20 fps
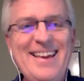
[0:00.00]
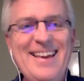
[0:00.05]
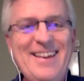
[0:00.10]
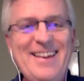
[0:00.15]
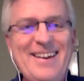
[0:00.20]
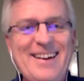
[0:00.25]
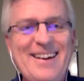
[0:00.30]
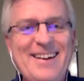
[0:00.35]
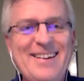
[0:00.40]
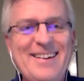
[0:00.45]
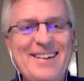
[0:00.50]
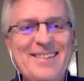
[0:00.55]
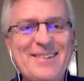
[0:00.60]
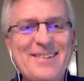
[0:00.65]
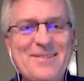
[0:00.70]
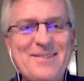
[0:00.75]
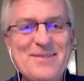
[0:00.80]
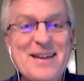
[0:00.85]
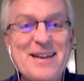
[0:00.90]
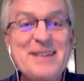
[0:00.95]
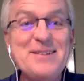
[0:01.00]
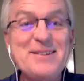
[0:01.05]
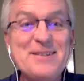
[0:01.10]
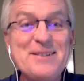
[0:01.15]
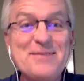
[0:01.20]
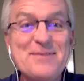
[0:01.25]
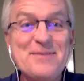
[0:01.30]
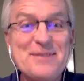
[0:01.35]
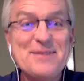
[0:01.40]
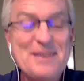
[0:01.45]
The creation
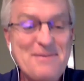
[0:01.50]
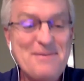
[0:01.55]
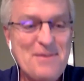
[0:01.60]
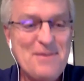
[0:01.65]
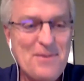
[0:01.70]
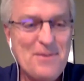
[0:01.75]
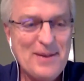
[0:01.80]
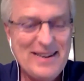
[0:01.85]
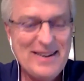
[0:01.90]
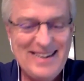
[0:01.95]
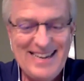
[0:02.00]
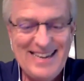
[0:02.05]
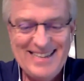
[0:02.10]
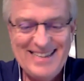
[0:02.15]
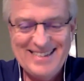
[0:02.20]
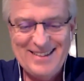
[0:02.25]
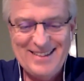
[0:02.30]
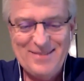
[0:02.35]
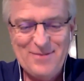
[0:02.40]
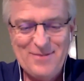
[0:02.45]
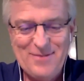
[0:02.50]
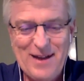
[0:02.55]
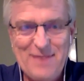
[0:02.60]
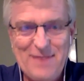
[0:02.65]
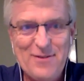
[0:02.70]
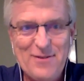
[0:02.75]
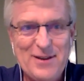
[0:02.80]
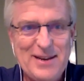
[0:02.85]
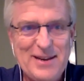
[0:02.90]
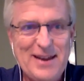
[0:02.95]
is receiving what it needs to
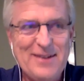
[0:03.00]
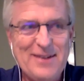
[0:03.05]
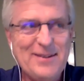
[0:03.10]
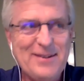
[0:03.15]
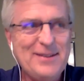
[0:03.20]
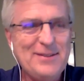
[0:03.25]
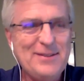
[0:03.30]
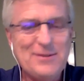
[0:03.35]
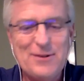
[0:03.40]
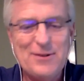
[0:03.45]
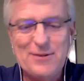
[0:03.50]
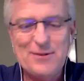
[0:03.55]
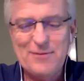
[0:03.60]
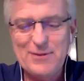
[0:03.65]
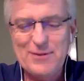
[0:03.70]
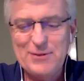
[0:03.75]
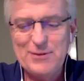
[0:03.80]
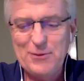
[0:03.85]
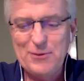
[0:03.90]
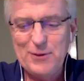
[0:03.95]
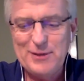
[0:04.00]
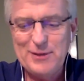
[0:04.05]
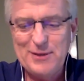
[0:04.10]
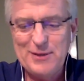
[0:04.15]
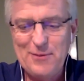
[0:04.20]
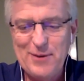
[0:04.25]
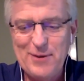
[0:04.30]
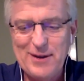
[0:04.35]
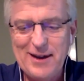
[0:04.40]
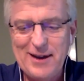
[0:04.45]
thrive right now, and you sort of rejoice
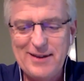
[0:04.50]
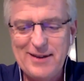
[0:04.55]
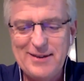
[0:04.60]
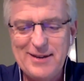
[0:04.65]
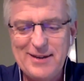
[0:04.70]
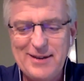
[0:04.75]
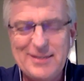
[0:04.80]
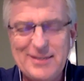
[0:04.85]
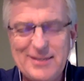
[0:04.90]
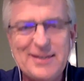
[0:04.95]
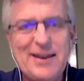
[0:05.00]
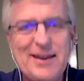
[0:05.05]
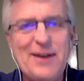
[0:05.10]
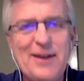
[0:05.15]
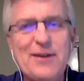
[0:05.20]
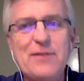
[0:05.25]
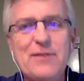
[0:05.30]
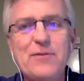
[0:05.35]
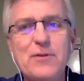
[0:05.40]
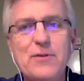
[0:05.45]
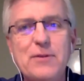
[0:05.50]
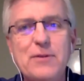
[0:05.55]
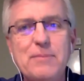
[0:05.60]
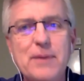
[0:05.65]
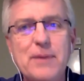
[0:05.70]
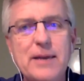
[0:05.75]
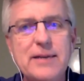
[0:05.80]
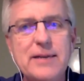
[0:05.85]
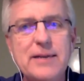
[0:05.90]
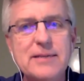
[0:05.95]
in what God does in caring for the
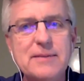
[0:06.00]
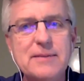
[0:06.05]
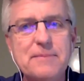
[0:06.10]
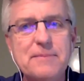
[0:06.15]
place.